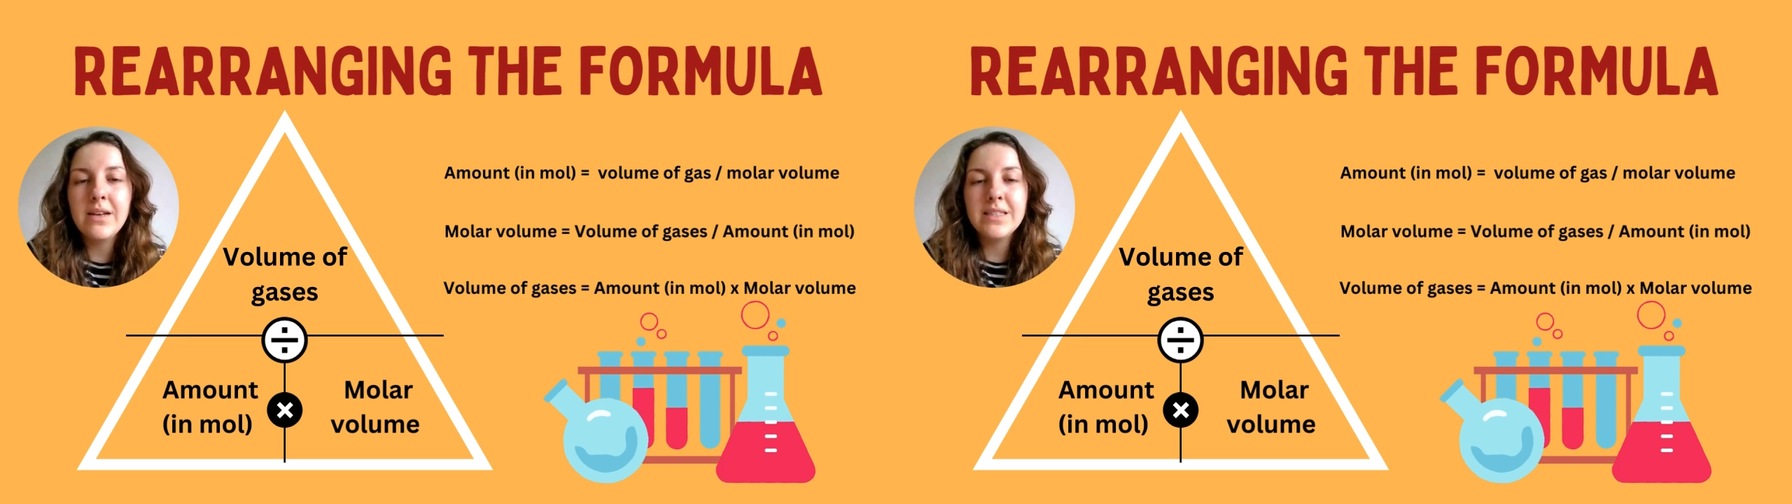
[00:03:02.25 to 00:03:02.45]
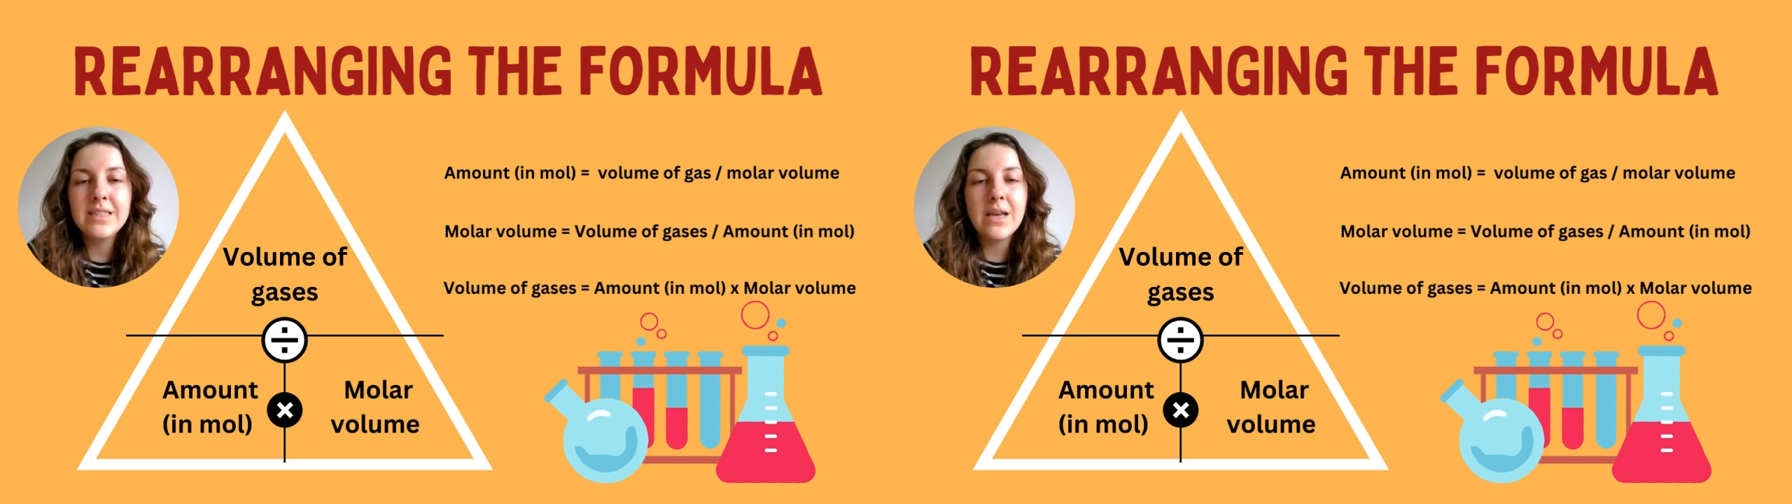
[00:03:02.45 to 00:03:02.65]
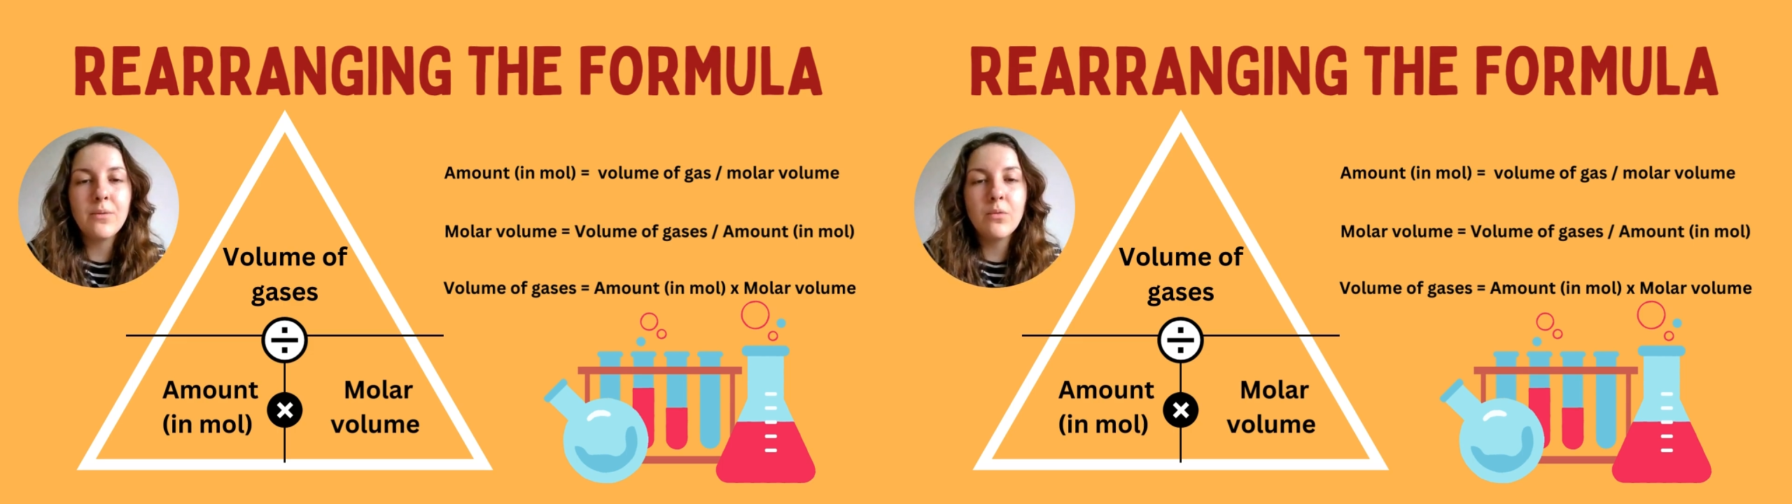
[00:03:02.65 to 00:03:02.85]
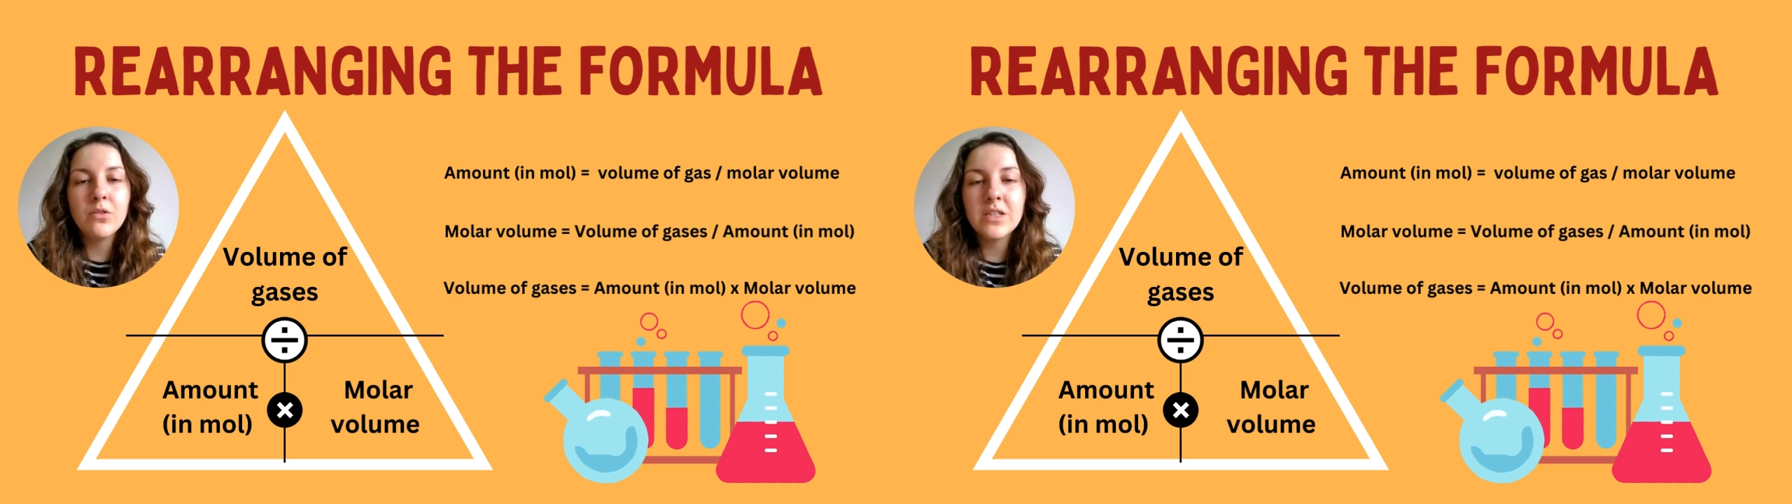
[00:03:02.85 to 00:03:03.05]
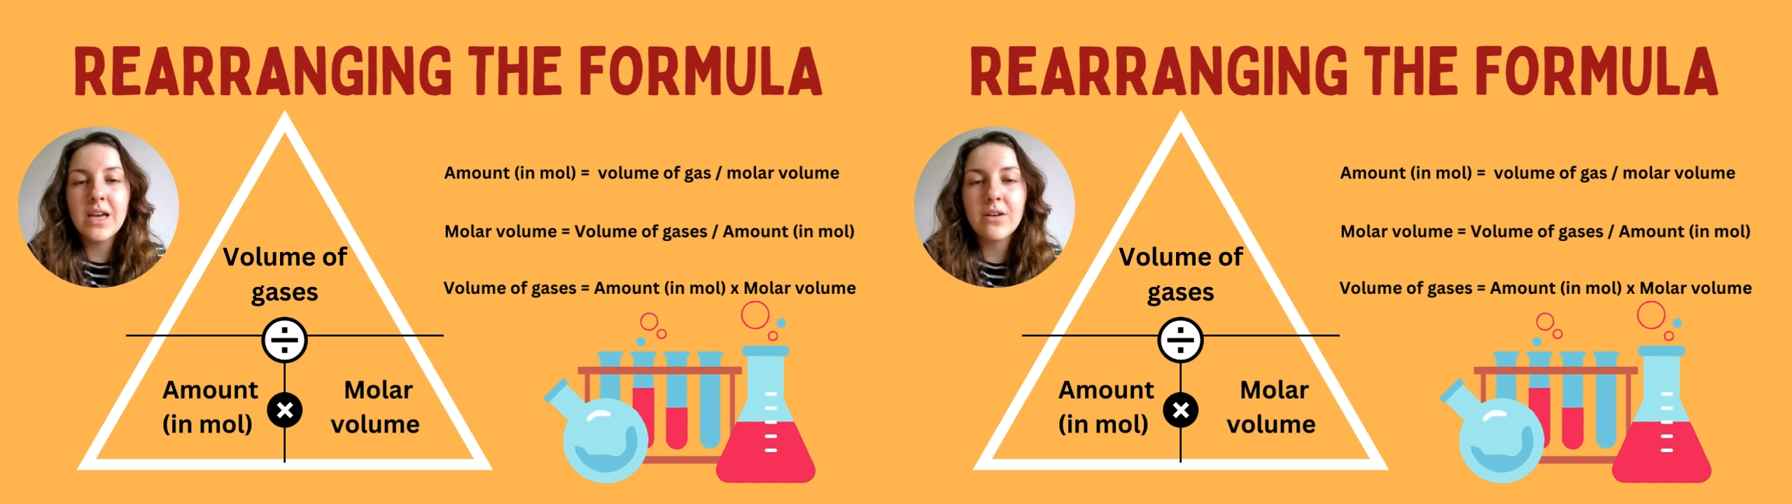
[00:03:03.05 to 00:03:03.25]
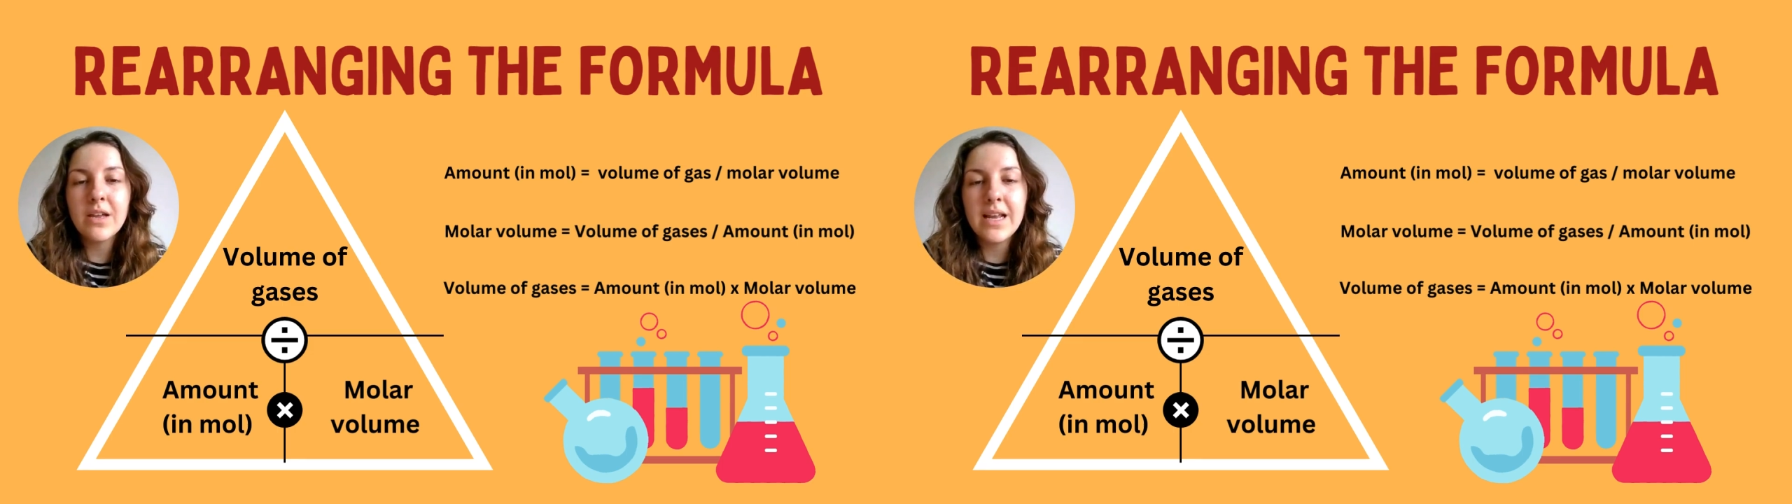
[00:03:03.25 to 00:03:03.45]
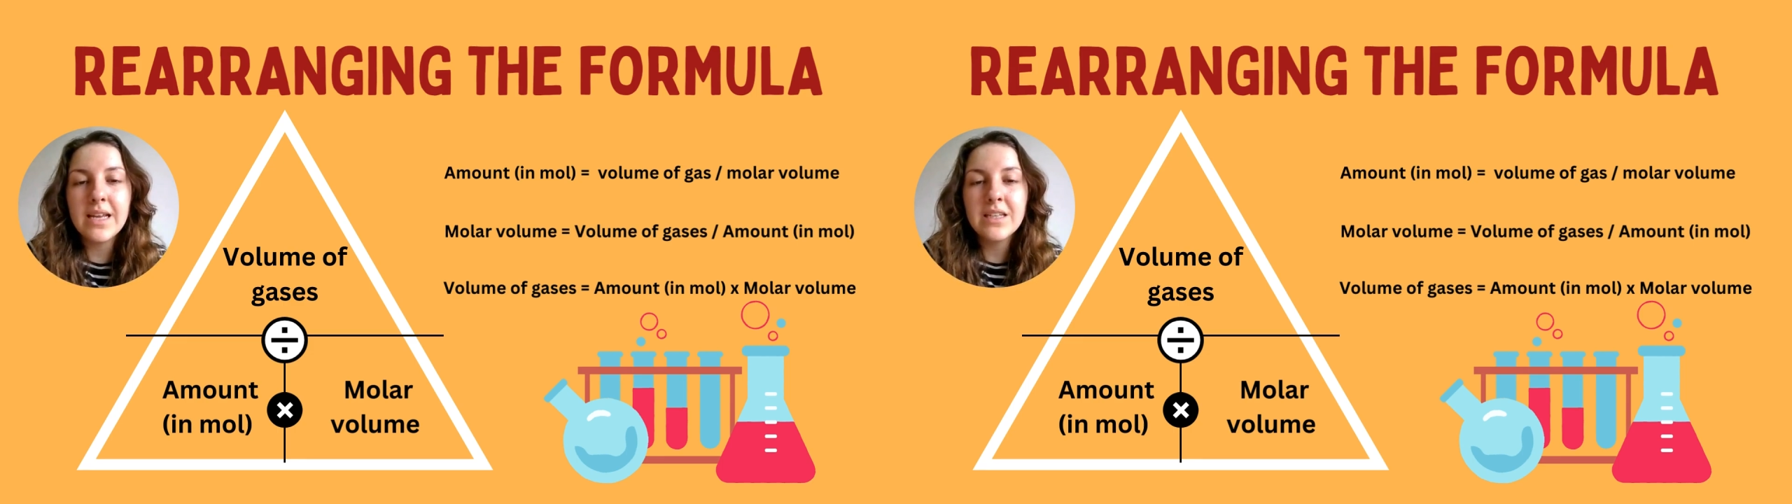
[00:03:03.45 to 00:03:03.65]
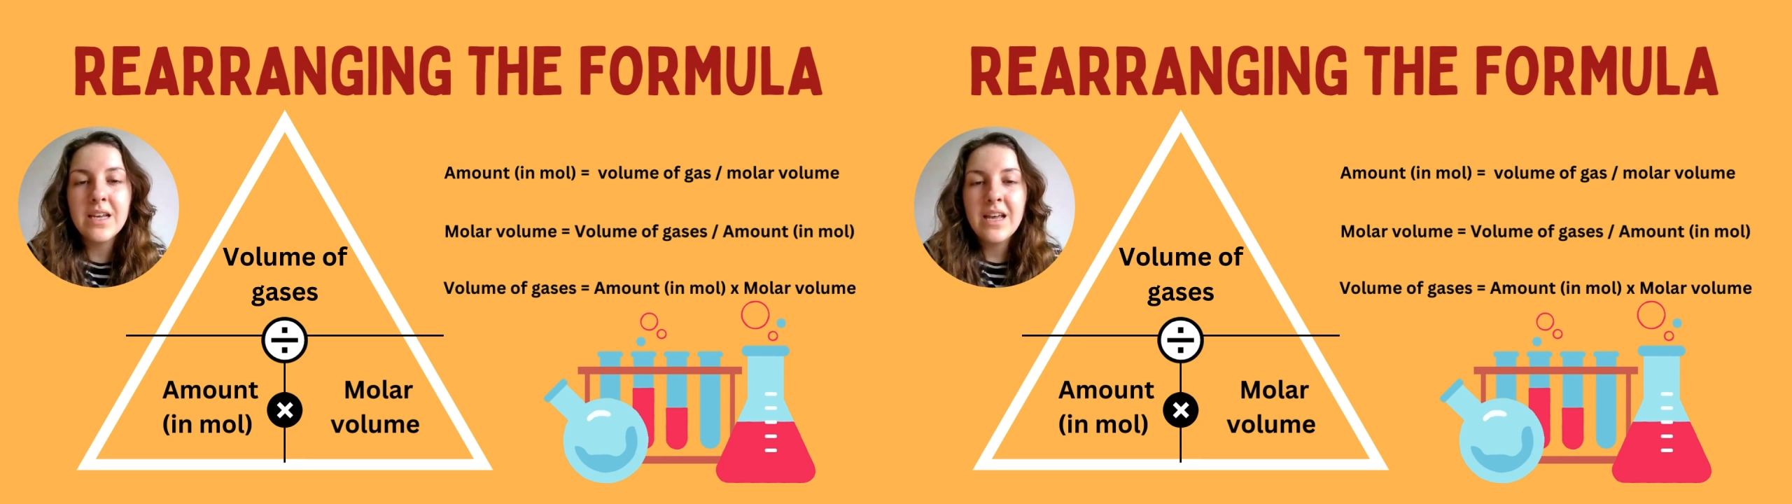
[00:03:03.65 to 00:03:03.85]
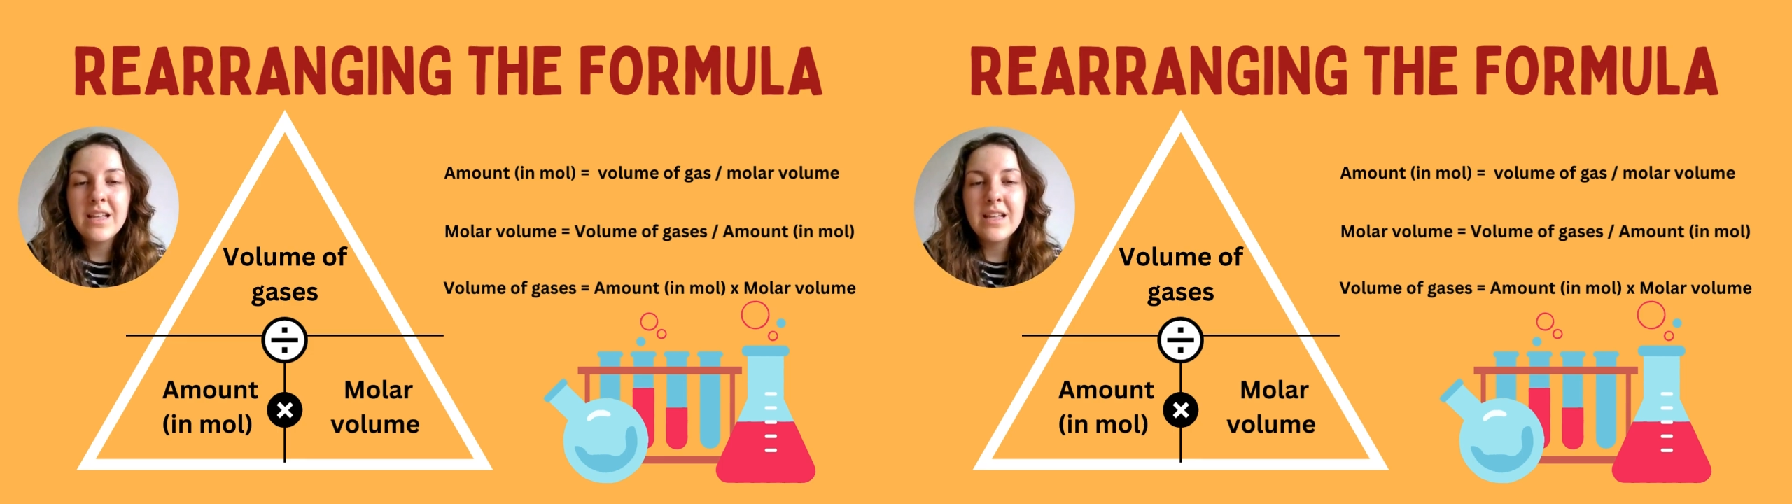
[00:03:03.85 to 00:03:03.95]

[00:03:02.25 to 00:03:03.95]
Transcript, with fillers: Let's say we want to calculate